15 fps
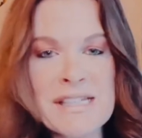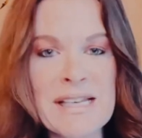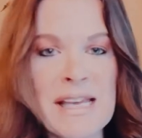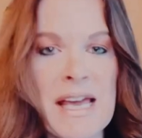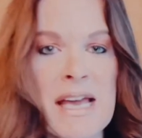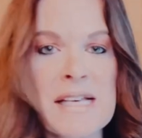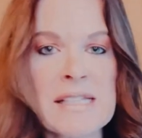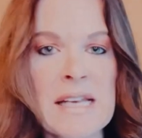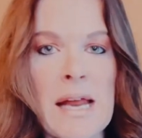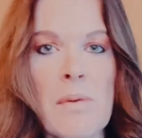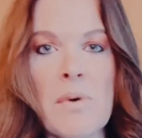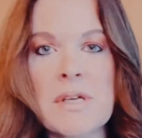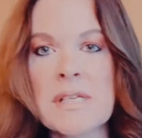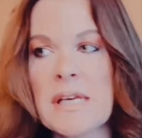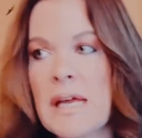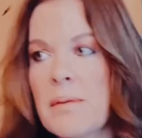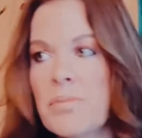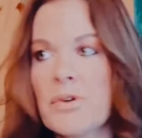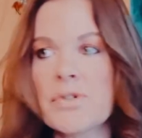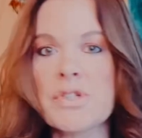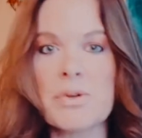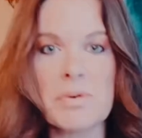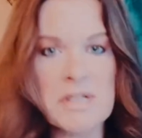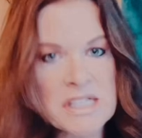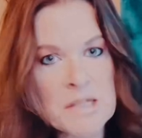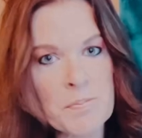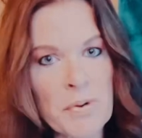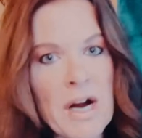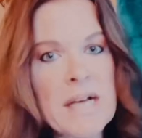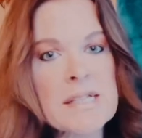the case and I wasn't able to
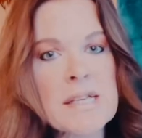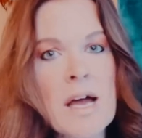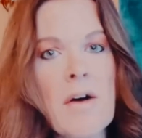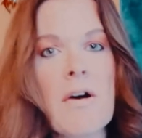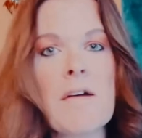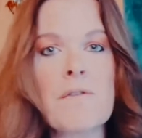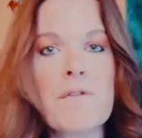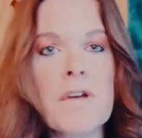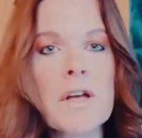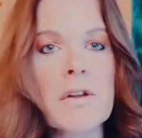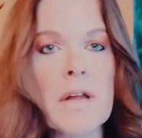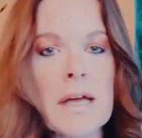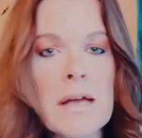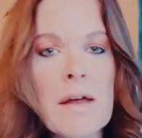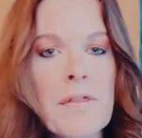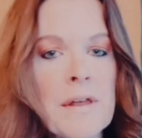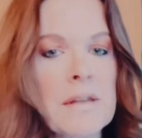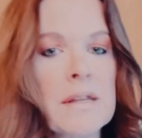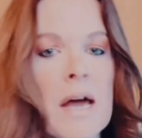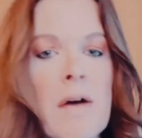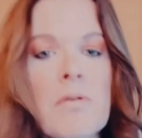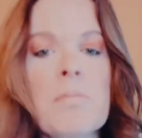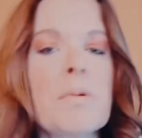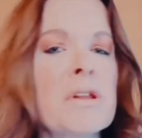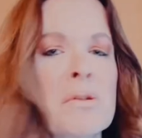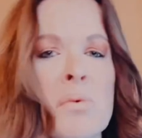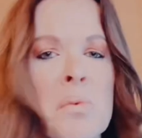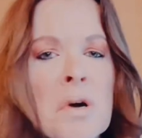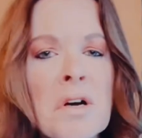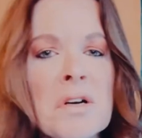express how I'm feeling, I think that would be the
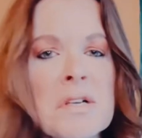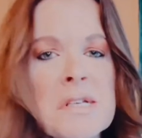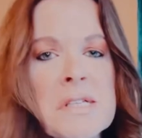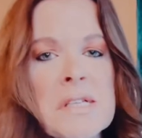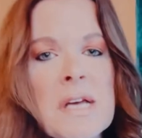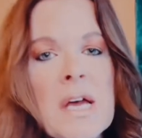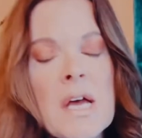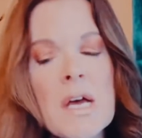worst.